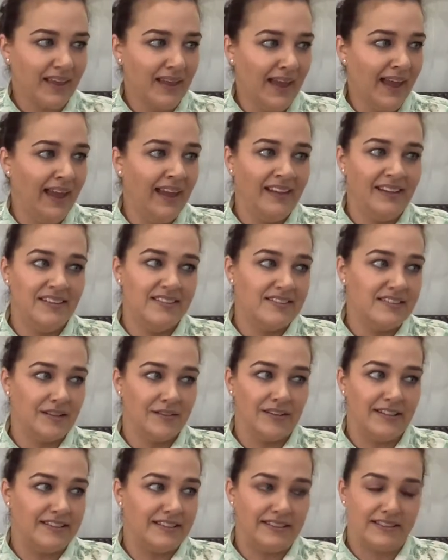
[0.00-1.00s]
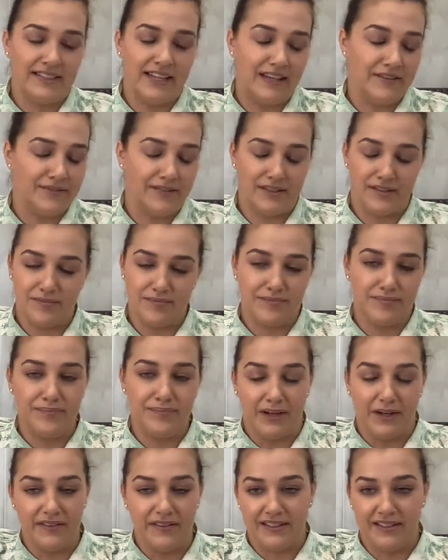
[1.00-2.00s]
And so I didn't even
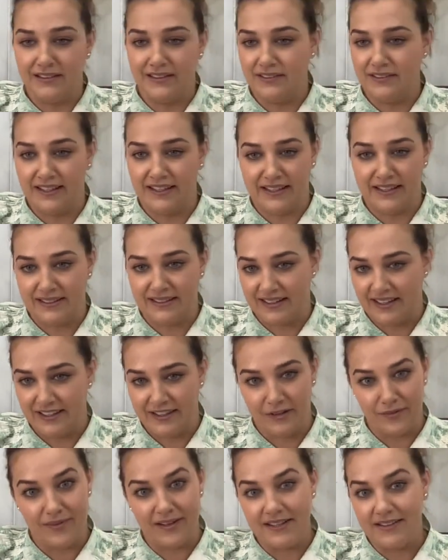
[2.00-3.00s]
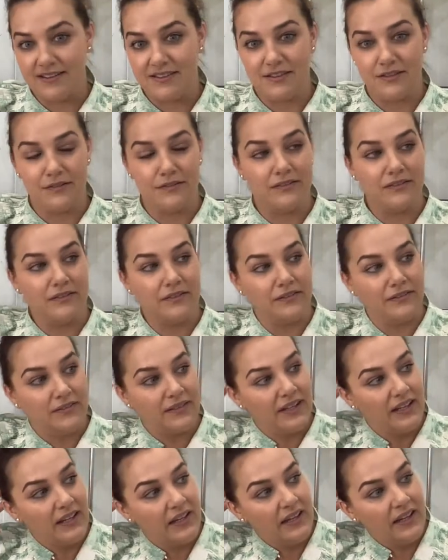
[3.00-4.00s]
bother looking at the other ones
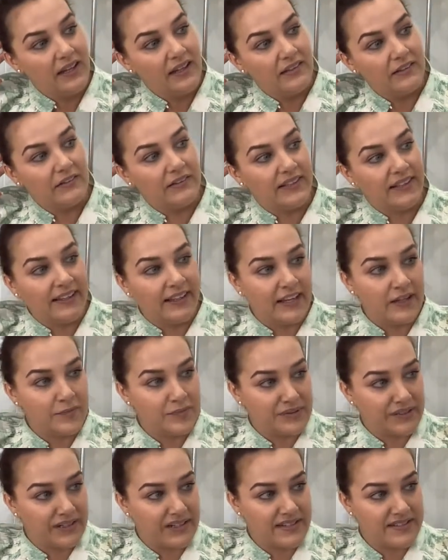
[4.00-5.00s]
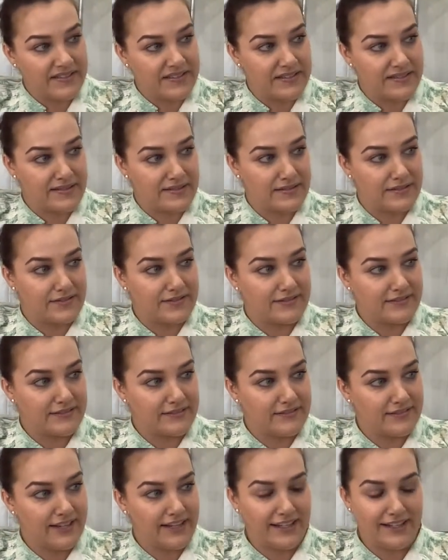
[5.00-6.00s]
or looking at prices
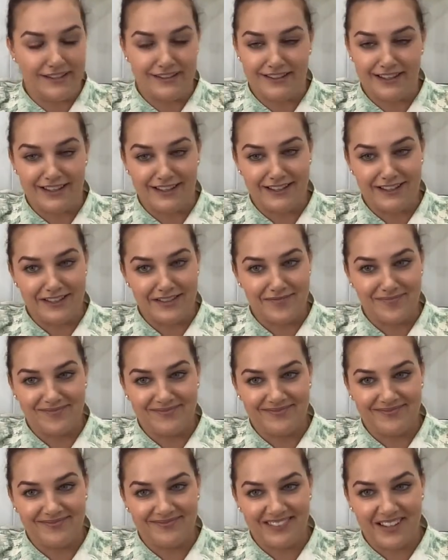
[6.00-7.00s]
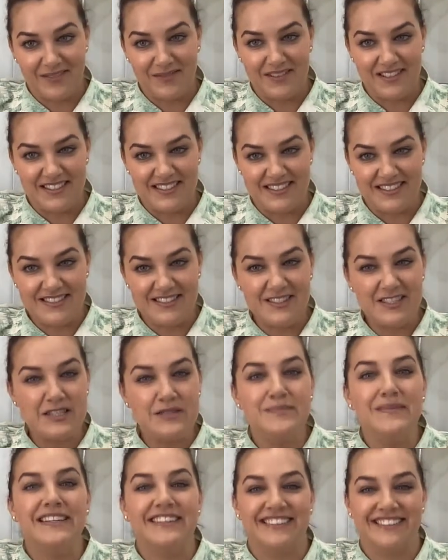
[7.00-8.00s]
or anything. I was
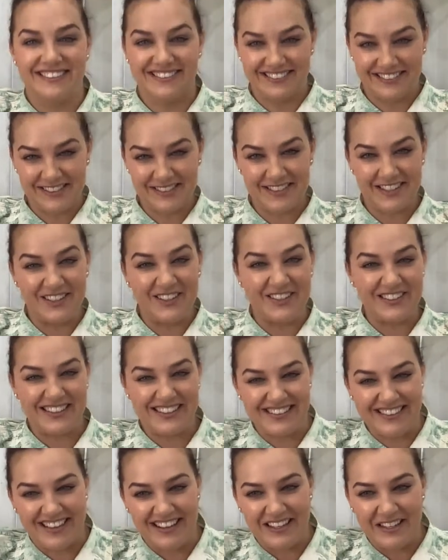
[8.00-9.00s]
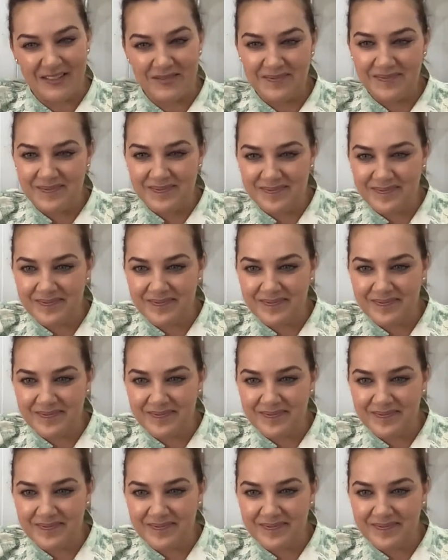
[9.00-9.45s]
smitten, you could say.